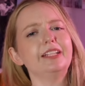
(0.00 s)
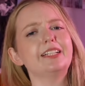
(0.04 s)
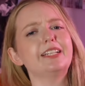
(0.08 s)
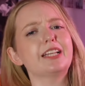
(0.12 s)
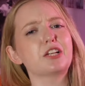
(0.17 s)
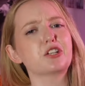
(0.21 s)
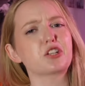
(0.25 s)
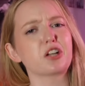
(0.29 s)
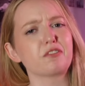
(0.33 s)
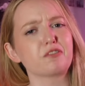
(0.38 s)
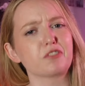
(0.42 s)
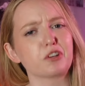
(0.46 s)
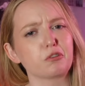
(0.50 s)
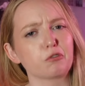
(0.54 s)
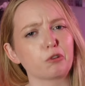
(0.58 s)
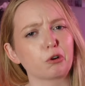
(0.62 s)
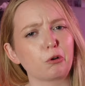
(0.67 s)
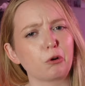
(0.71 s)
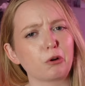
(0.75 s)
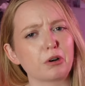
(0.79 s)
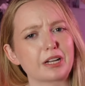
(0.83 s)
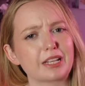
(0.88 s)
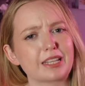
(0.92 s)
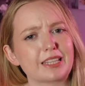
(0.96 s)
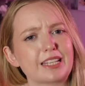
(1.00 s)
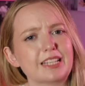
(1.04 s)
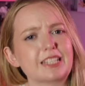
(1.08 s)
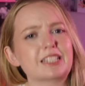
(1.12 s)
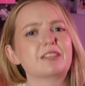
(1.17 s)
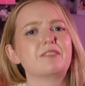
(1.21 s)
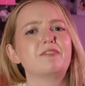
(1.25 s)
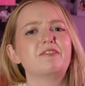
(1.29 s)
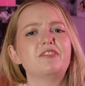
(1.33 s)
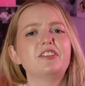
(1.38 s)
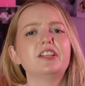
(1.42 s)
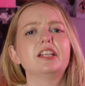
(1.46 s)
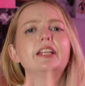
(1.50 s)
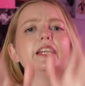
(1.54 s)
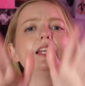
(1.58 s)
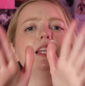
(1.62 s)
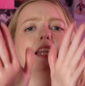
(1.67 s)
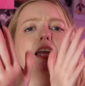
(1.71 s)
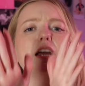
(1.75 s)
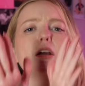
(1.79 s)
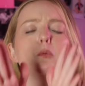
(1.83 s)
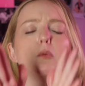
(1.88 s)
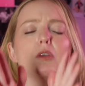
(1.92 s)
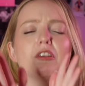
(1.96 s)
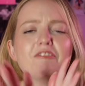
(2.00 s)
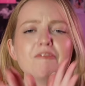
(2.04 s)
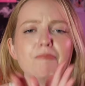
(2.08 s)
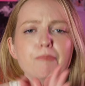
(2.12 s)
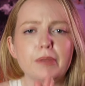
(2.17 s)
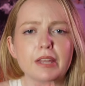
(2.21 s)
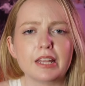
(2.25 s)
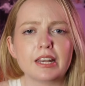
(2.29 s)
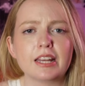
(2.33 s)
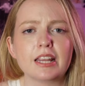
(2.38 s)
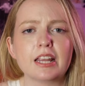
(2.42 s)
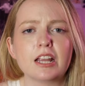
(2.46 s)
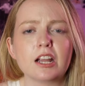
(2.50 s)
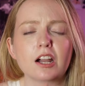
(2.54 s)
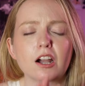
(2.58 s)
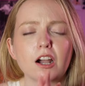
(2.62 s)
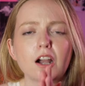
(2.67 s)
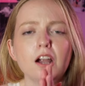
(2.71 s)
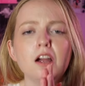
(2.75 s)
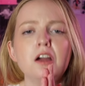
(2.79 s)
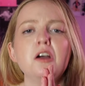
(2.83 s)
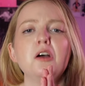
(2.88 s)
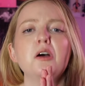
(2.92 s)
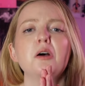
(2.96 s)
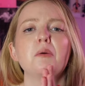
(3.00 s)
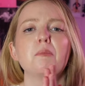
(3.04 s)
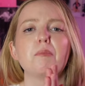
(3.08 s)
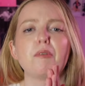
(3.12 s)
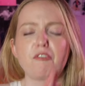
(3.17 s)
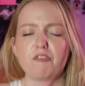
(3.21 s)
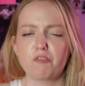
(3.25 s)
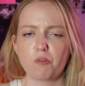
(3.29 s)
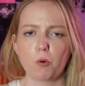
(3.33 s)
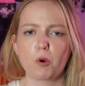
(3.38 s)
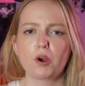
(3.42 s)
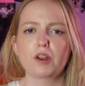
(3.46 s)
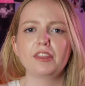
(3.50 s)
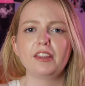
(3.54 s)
deja vu recording this. I'm feeling like we've been here before.